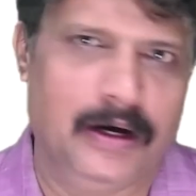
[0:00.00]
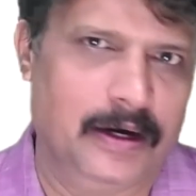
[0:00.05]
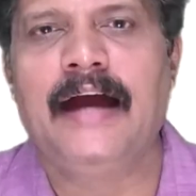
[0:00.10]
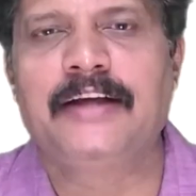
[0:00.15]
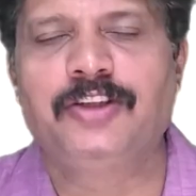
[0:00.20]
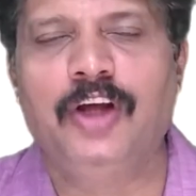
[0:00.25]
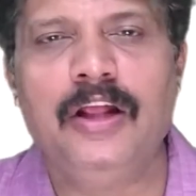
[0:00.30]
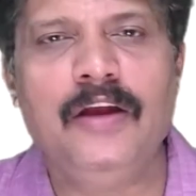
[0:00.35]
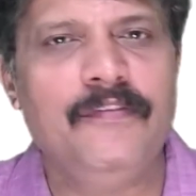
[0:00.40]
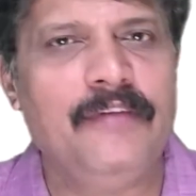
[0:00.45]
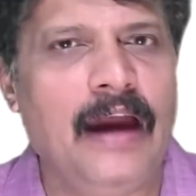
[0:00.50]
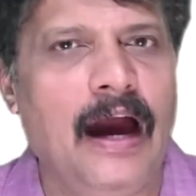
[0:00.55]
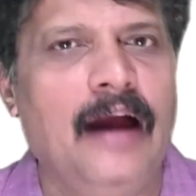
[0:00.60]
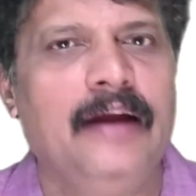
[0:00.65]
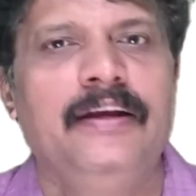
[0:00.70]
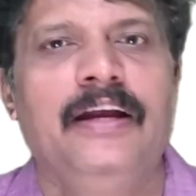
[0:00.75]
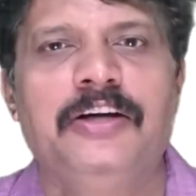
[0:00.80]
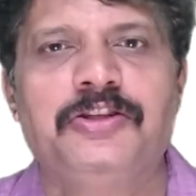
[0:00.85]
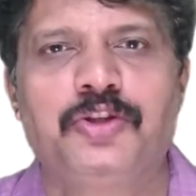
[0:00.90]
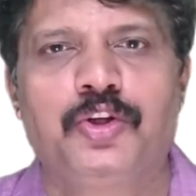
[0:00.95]
Actually, we
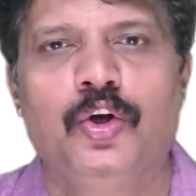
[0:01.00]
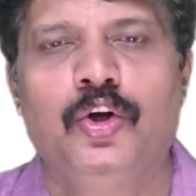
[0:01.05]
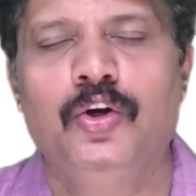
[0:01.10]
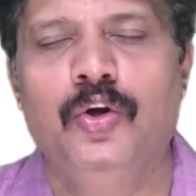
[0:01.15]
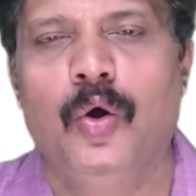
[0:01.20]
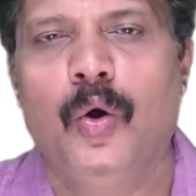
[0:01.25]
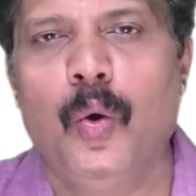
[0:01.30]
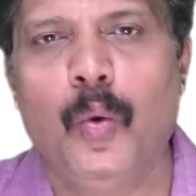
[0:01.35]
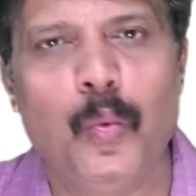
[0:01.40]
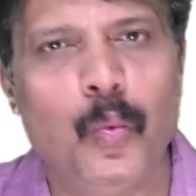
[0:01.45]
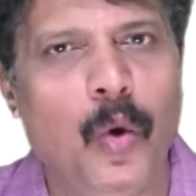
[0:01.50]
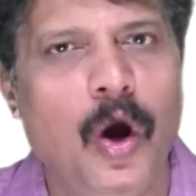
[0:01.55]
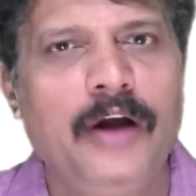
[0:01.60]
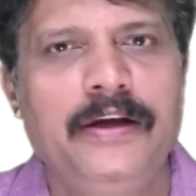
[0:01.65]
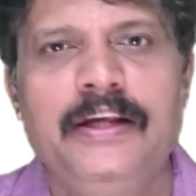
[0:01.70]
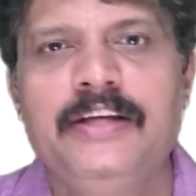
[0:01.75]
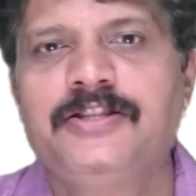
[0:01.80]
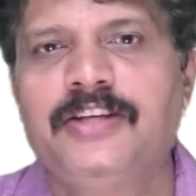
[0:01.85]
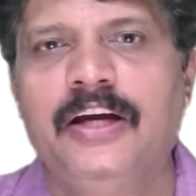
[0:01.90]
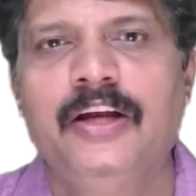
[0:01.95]
understood what
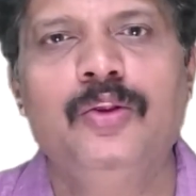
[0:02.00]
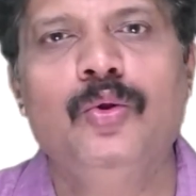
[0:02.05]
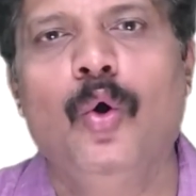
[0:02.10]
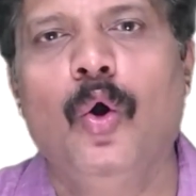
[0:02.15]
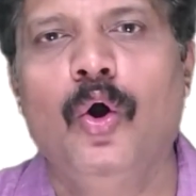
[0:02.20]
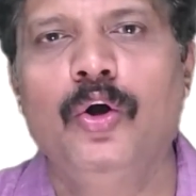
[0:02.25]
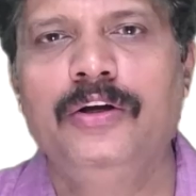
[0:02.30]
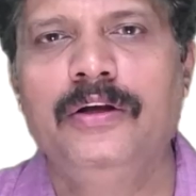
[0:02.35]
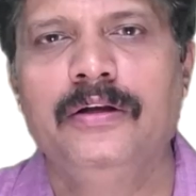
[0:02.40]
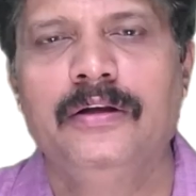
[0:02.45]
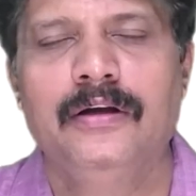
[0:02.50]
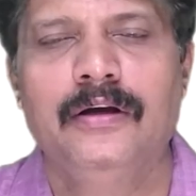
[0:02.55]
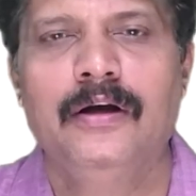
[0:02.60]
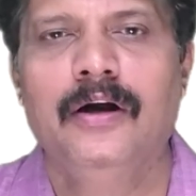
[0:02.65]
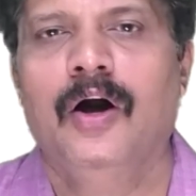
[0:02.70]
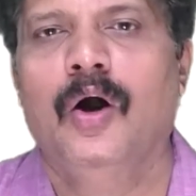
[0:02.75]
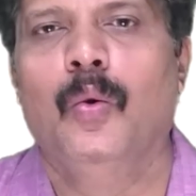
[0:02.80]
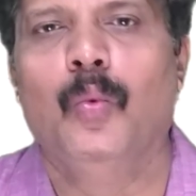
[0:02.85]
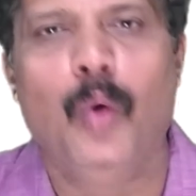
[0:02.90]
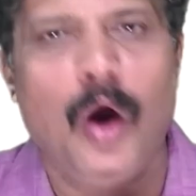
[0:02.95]
is a node,
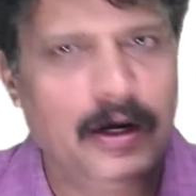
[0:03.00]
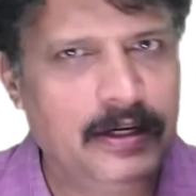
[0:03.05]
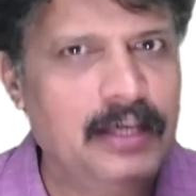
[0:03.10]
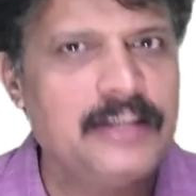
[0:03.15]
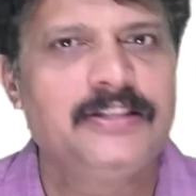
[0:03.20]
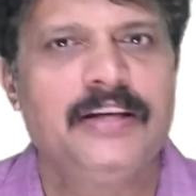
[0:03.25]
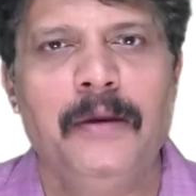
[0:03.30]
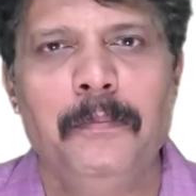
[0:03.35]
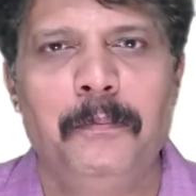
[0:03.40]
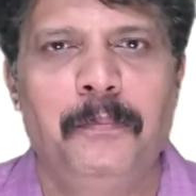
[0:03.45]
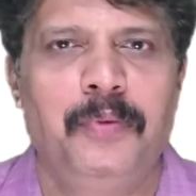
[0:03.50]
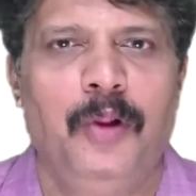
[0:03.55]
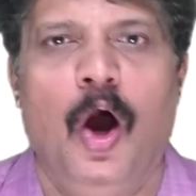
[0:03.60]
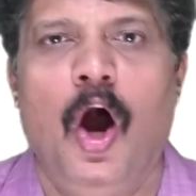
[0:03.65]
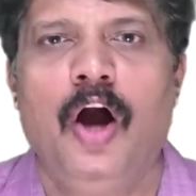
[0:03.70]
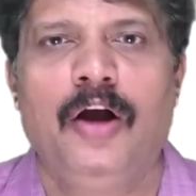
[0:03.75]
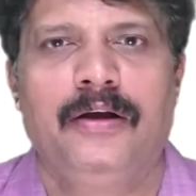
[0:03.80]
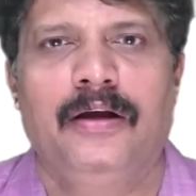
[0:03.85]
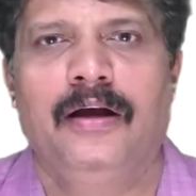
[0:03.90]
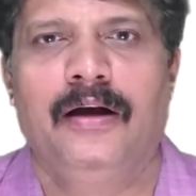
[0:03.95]
what is a
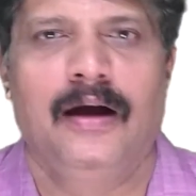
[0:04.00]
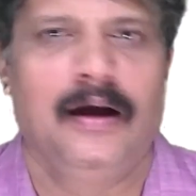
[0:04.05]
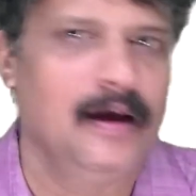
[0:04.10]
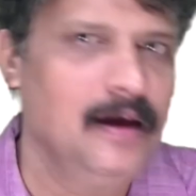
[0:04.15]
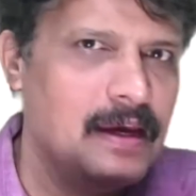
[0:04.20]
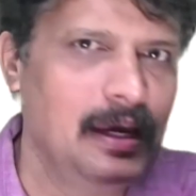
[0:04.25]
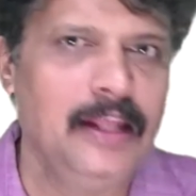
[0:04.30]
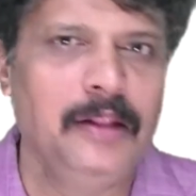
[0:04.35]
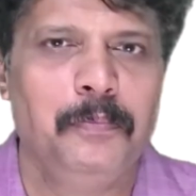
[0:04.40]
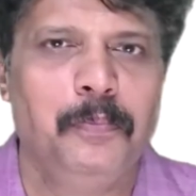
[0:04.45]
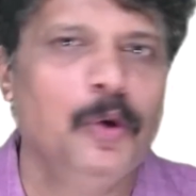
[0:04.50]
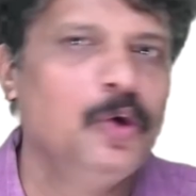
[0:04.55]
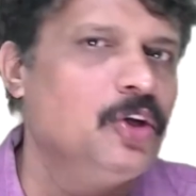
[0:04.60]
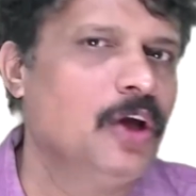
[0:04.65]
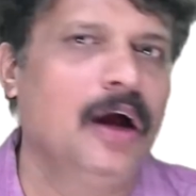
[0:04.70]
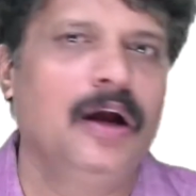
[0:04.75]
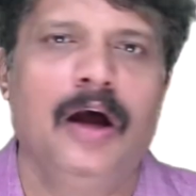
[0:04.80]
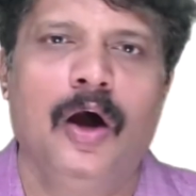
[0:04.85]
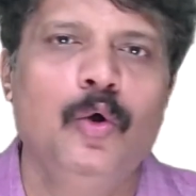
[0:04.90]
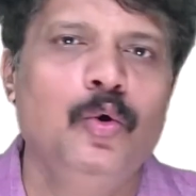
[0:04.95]
block, input
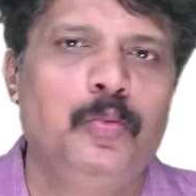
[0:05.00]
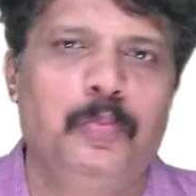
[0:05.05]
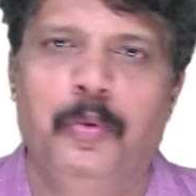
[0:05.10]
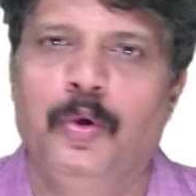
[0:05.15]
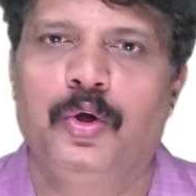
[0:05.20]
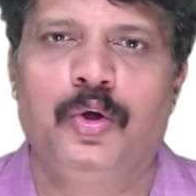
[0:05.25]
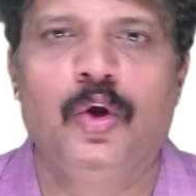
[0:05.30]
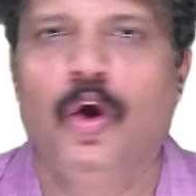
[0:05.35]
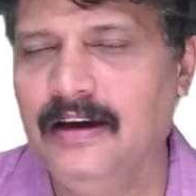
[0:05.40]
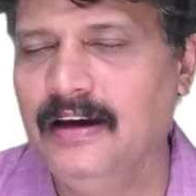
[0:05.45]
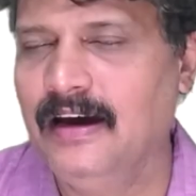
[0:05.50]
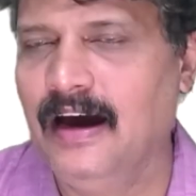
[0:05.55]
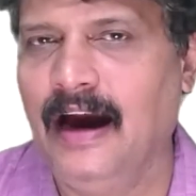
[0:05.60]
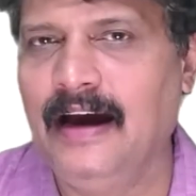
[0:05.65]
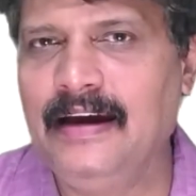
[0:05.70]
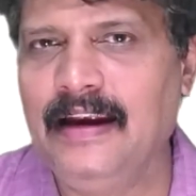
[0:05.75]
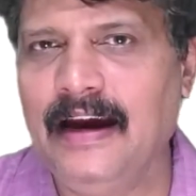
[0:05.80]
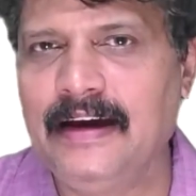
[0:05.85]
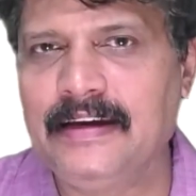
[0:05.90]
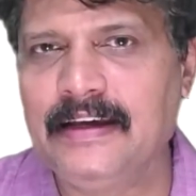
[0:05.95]
and output node, and
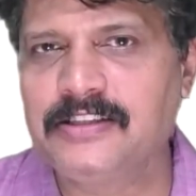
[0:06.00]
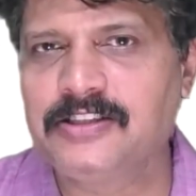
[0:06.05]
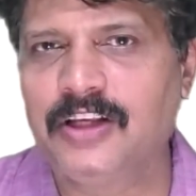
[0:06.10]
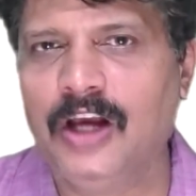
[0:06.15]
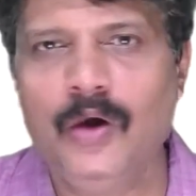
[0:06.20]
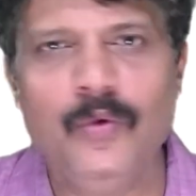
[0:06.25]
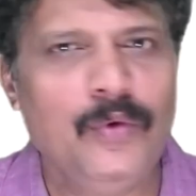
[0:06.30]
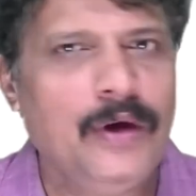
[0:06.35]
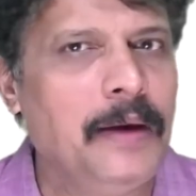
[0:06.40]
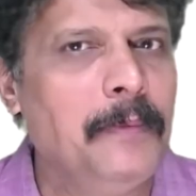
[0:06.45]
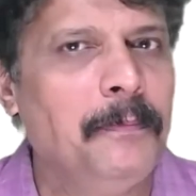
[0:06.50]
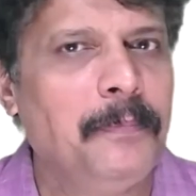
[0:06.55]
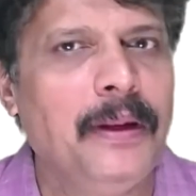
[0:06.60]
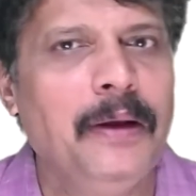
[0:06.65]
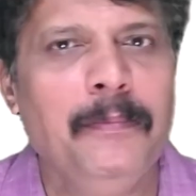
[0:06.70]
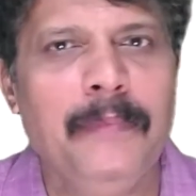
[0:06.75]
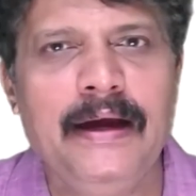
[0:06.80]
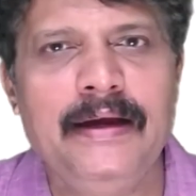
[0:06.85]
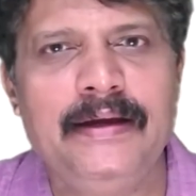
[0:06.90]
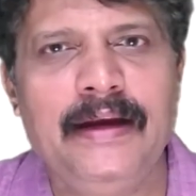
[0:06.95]
let us now
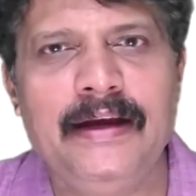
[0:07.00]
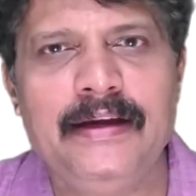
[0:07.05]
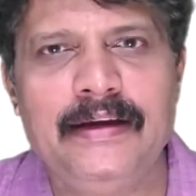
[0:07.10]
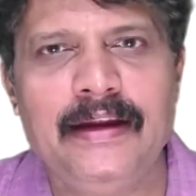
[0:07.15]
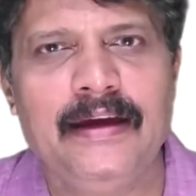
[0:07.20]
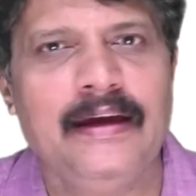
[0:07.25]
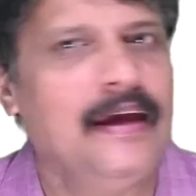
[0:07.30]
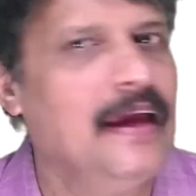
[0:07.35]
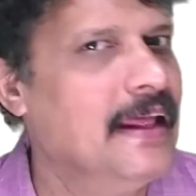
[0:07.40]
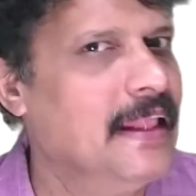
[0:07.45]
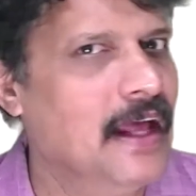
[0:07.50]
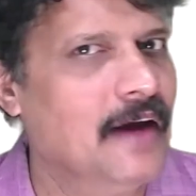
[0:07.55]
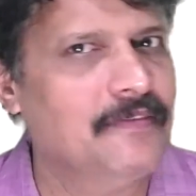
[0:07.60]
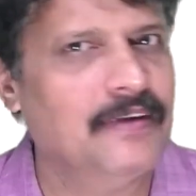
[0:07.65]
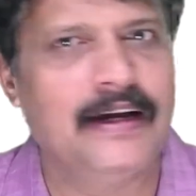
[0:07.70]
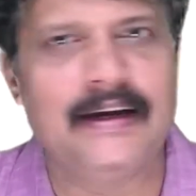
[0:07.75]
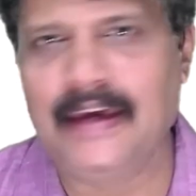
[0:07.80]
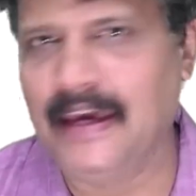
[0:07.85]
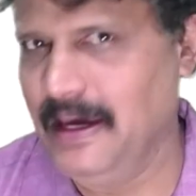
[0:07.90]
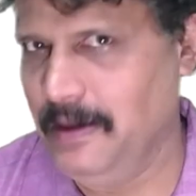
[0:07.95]
implement it in our
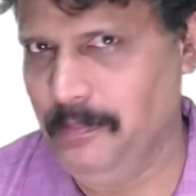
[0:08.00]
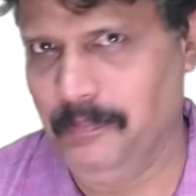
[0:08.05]
game.